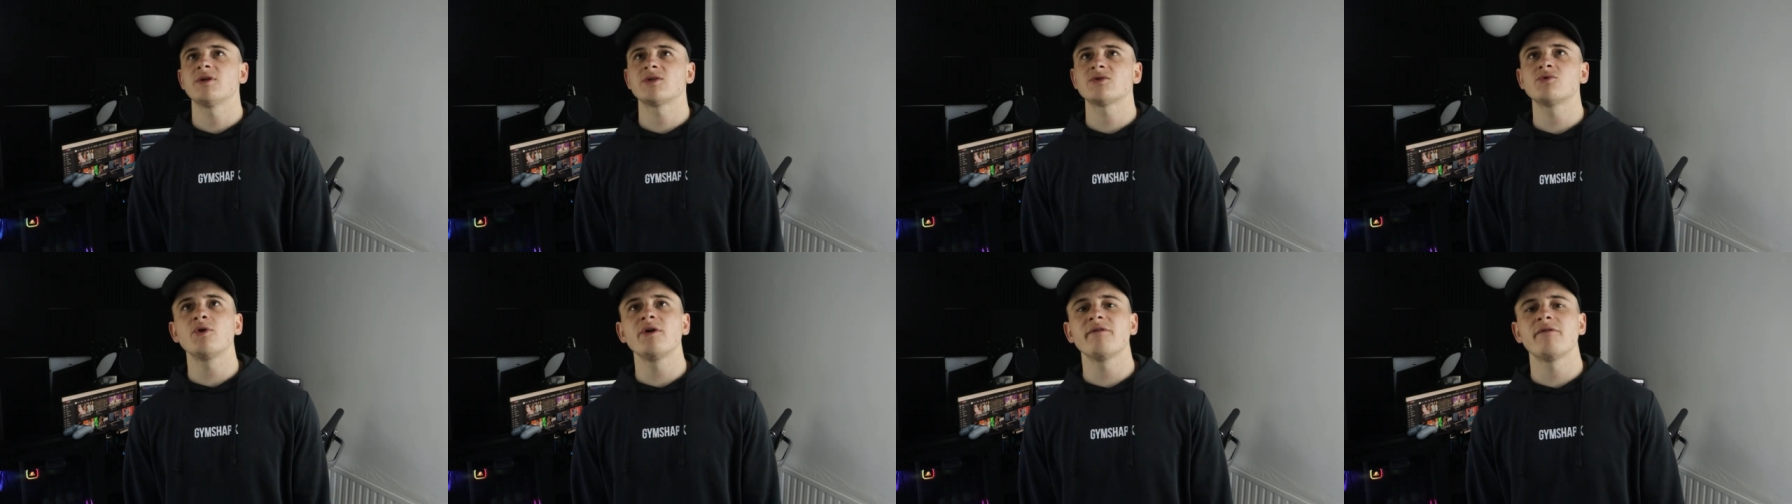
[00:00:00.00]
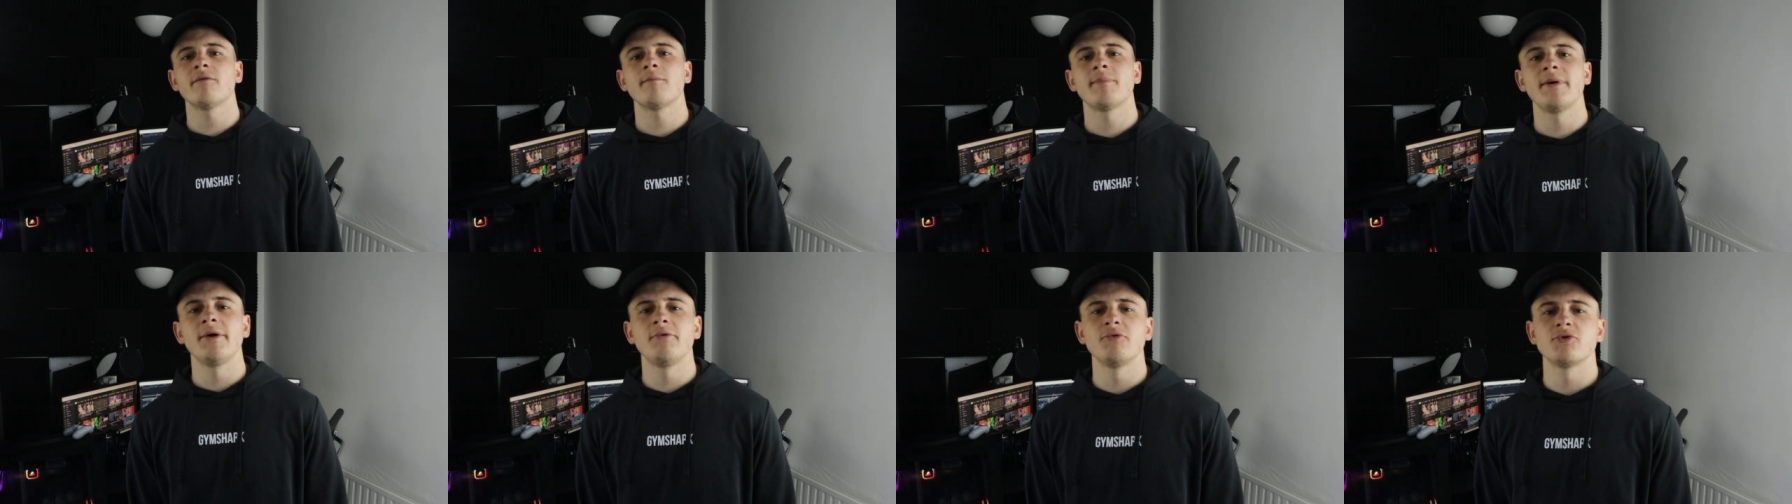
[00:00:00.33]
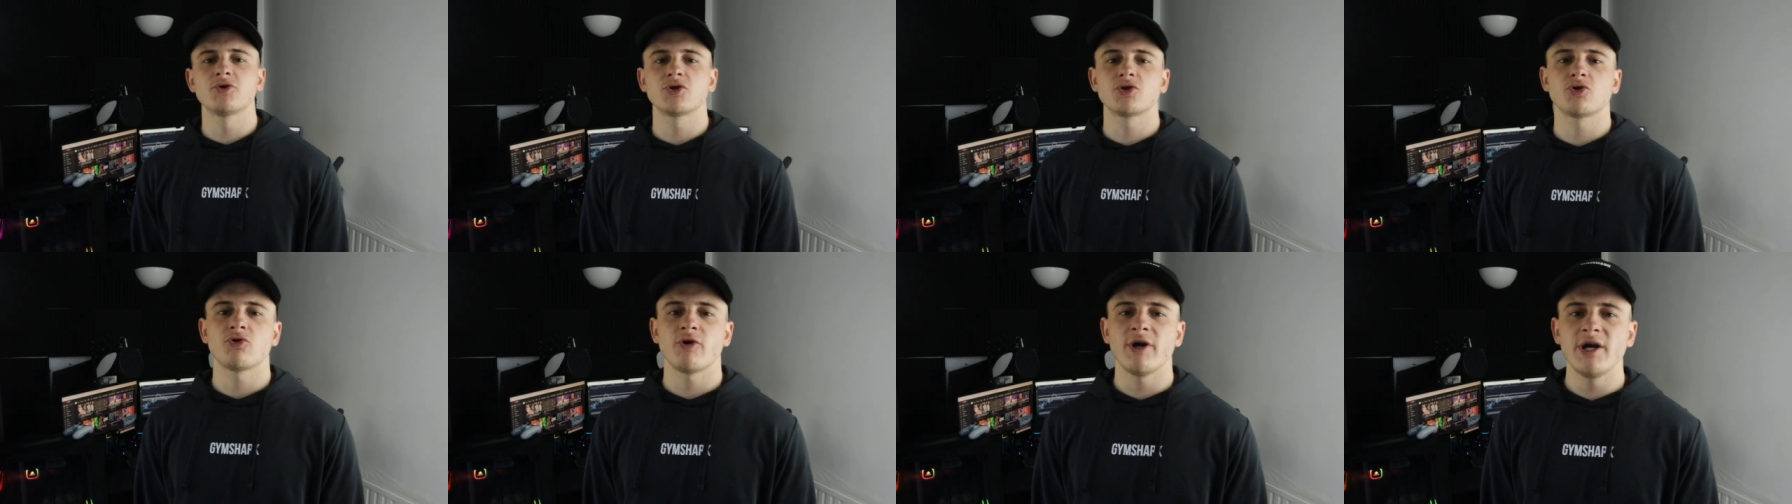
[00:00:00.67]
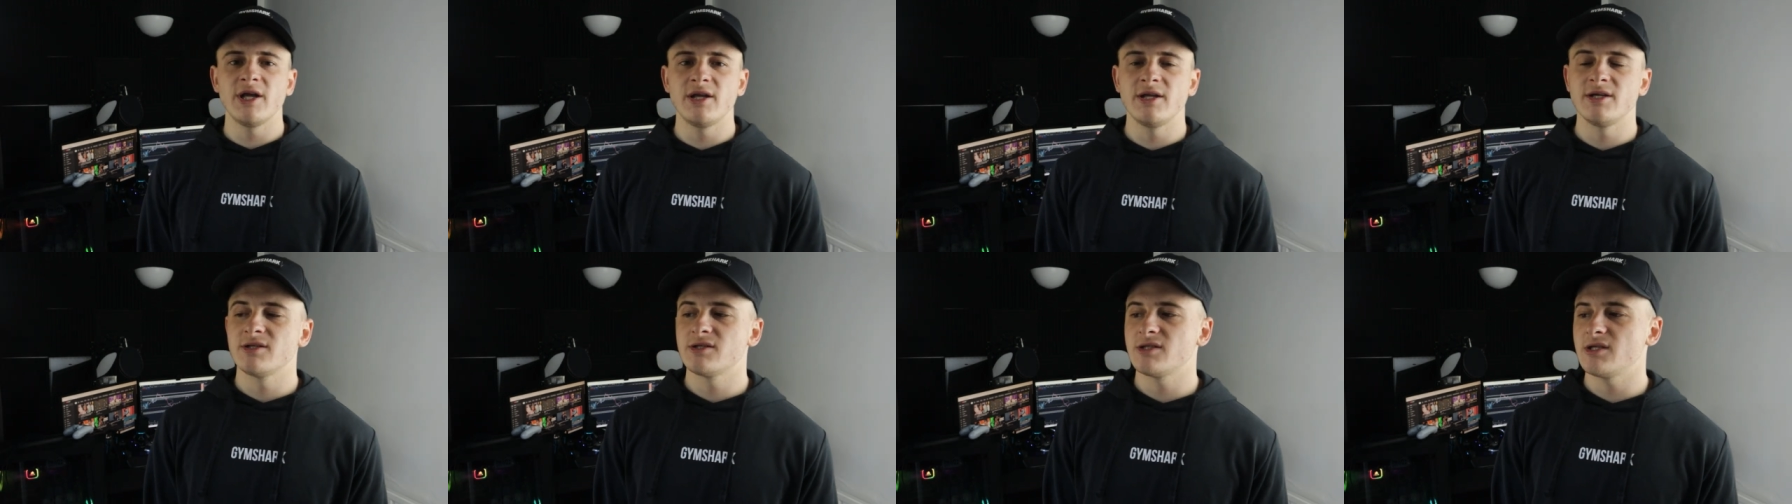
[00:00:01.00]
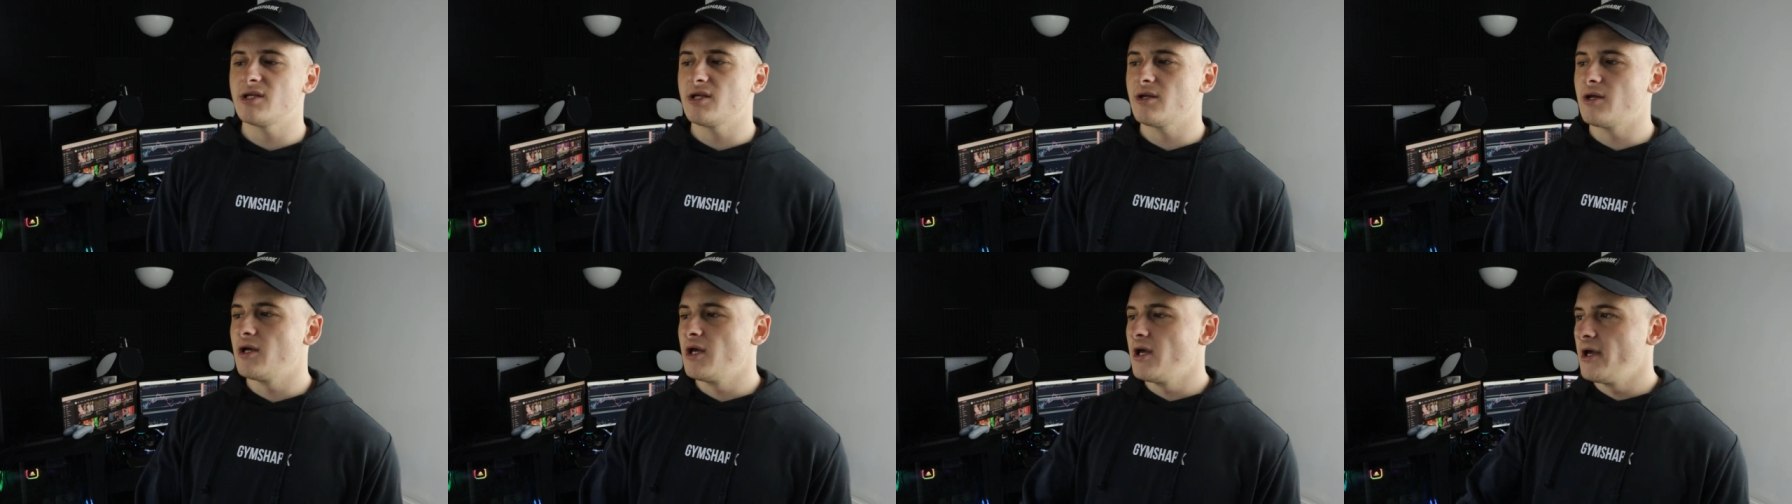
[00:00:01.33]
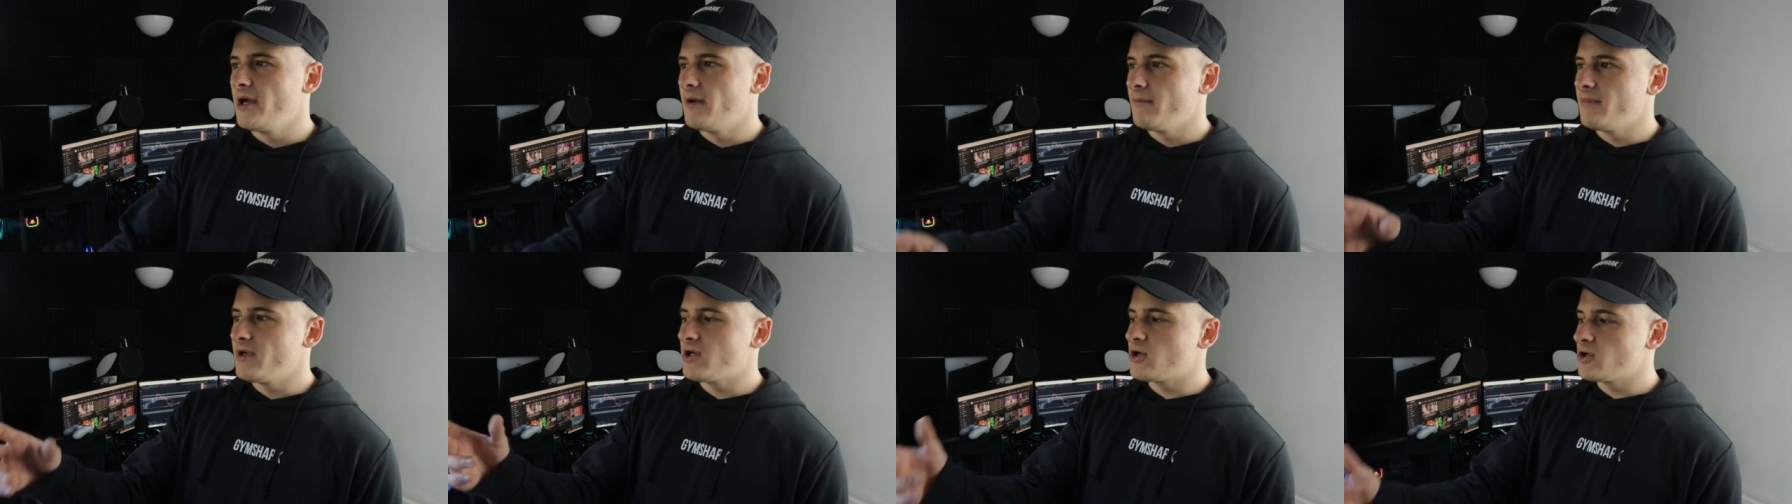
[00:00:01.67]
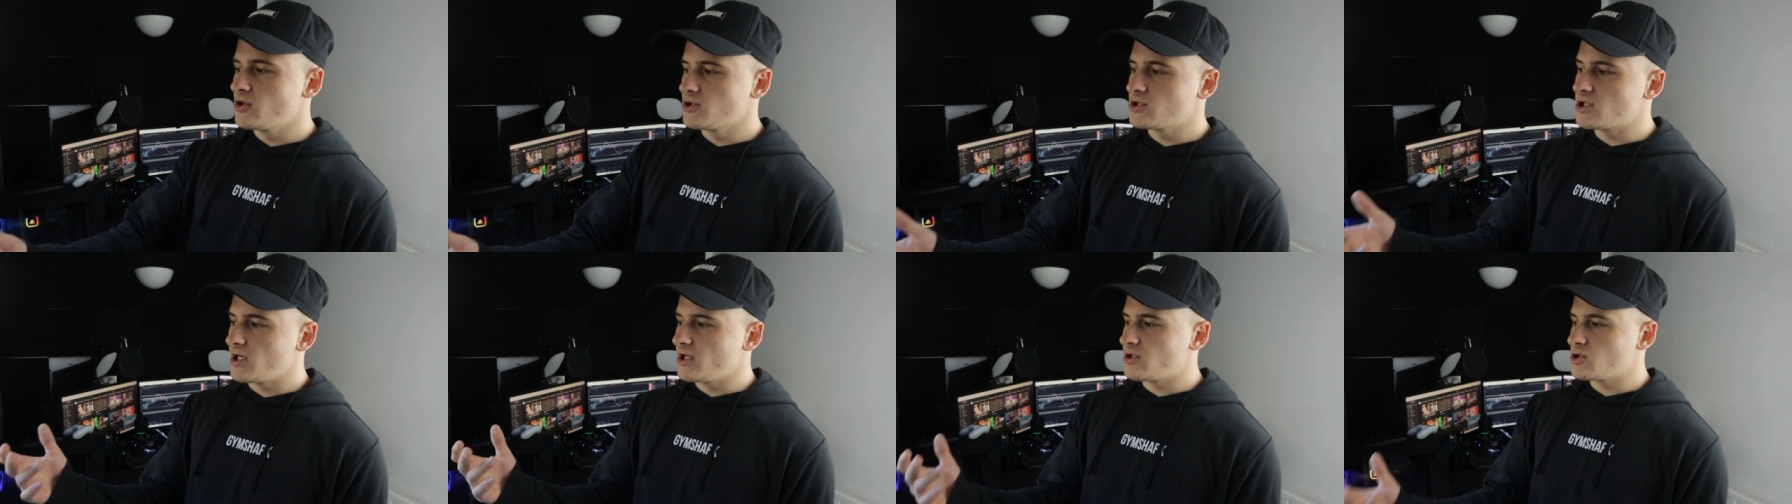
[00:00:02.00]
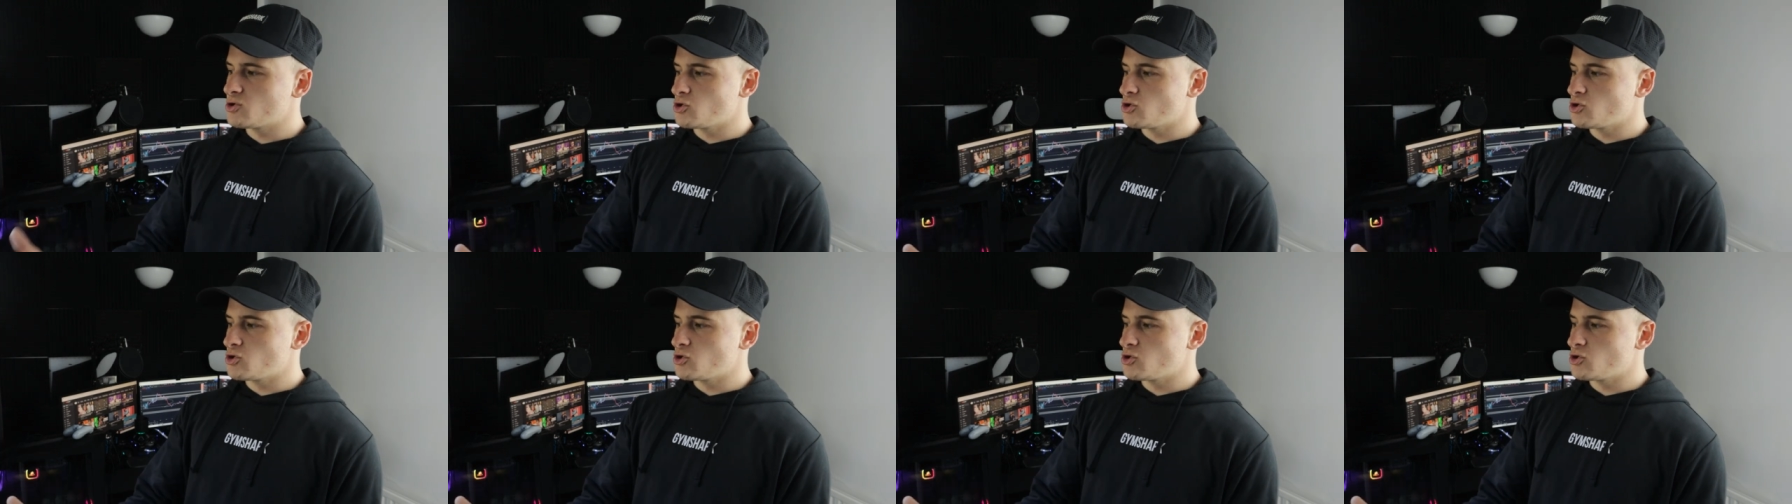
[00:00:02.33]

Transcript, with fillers: it's not even people's tradings because